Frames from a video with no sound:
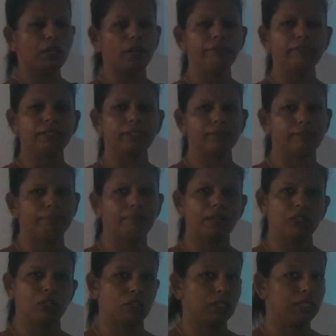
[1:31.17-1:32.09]
of
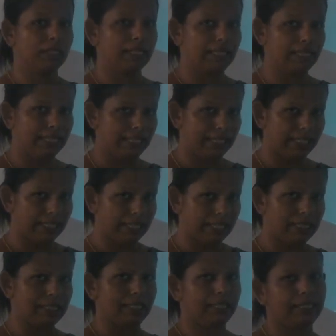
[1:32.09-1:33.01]
combustion
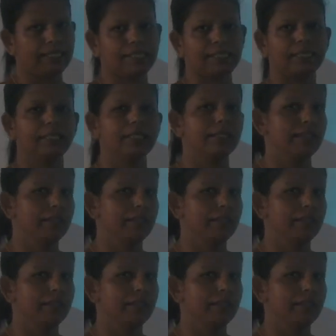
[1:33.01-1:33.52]
is it's a